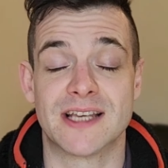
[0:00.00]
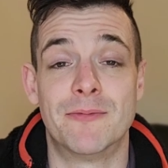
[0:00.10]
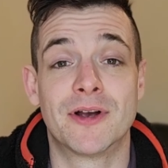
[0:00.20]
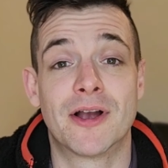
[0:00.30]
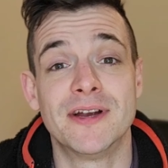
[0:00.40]
and
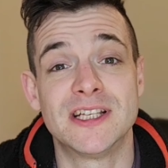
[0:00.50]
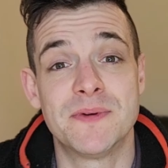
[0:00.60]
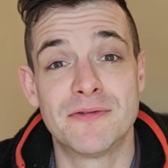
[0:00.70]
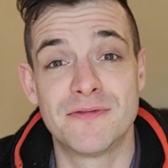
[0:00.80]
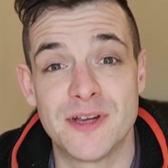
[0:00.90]
we're going to
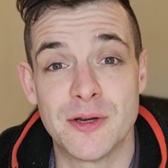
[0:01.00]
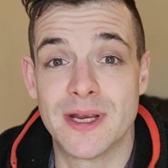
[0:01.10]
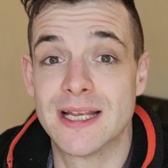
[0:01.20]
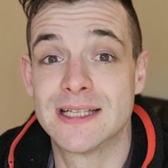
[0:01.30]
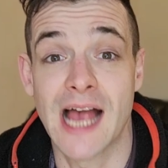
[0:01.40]
be
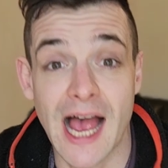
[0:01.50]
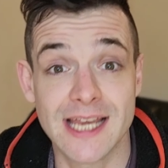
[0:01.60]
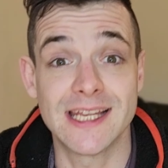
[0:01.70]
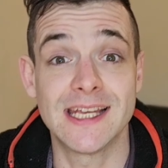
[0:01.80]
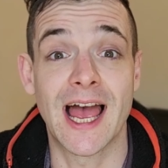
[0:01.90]
reviewing
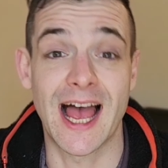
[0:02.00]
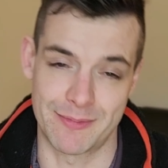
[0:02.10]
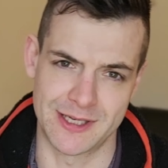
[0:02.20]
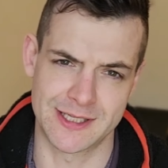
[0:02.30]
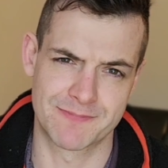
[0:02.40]
Tiny
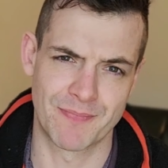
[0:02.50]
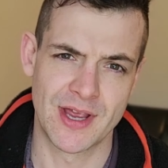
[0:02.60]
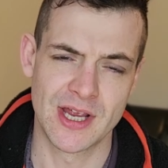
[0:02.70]
Habits.